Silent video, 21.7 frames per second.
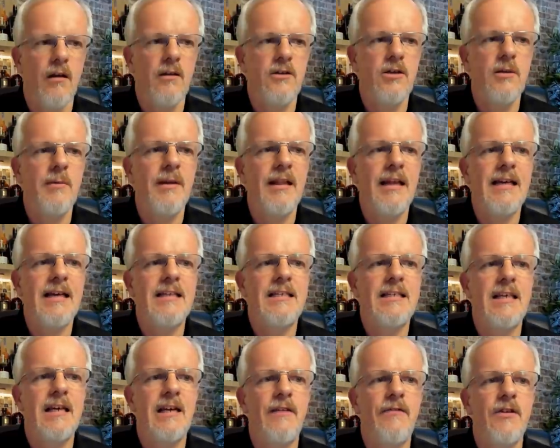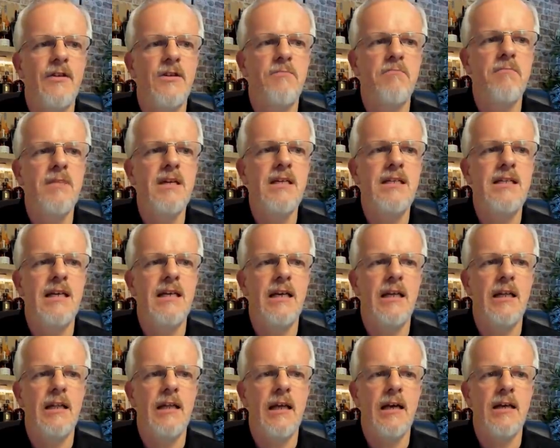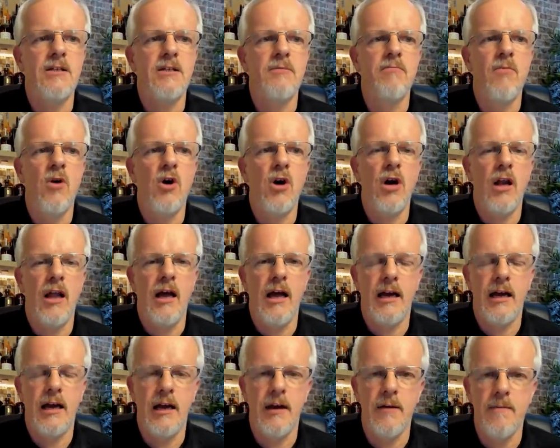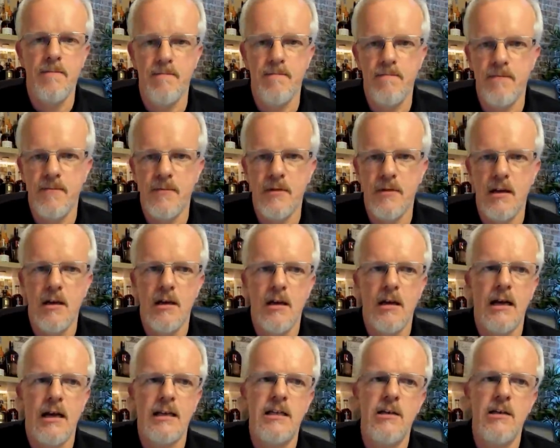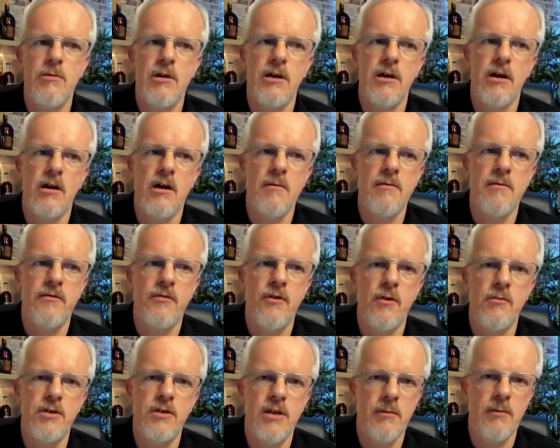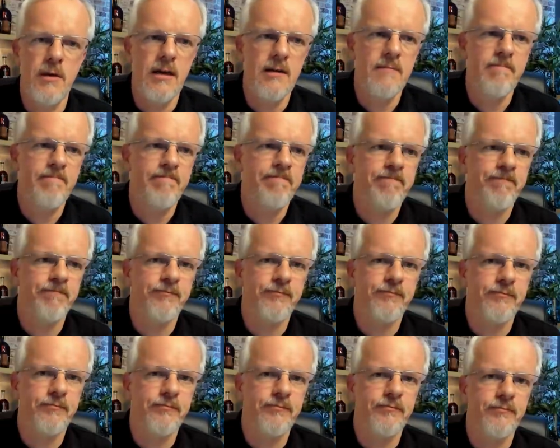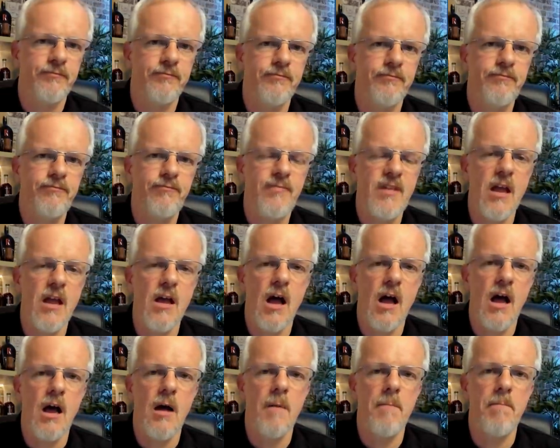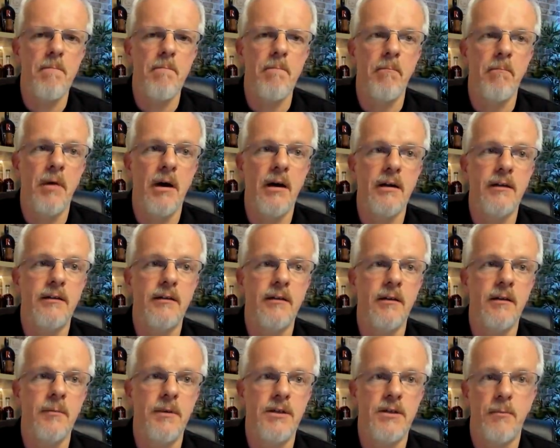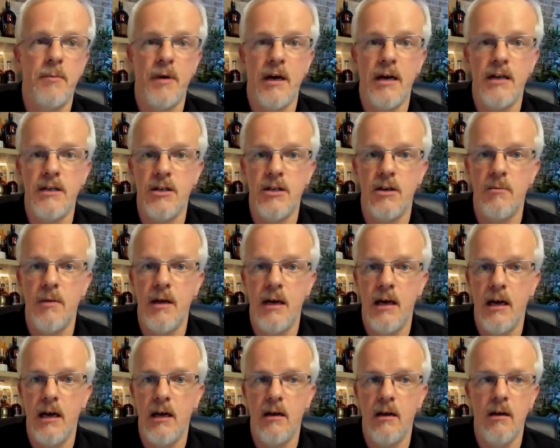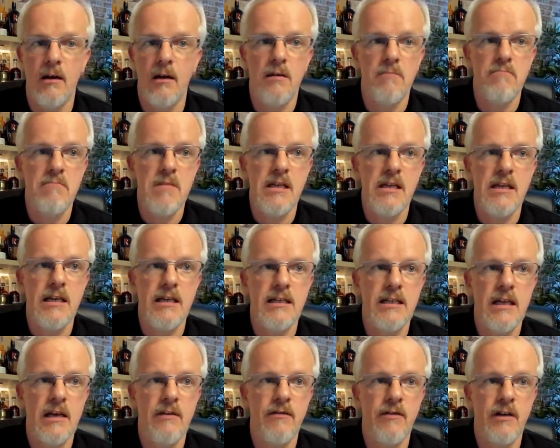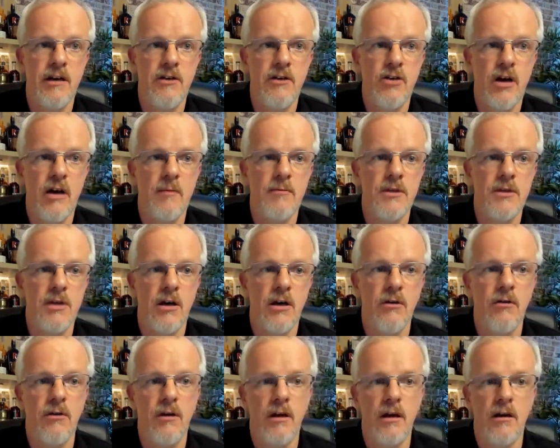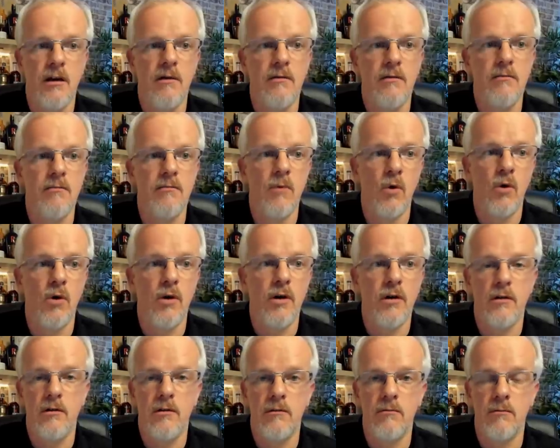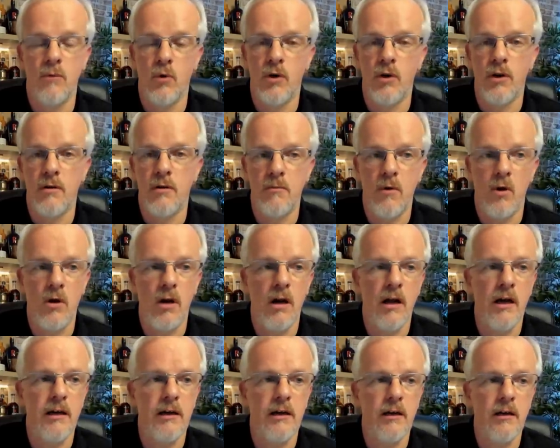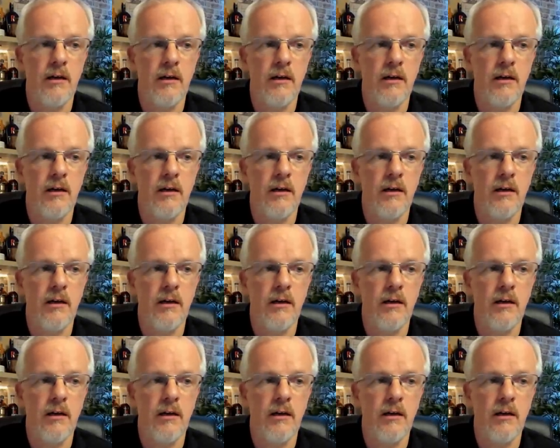Jimmy Legacy, and if it's meaty, then it's Mortlach. I see where you're coming from, Jimmy. But you'd be surprised how many meaty, savoury drams are out there, more than Mortlach.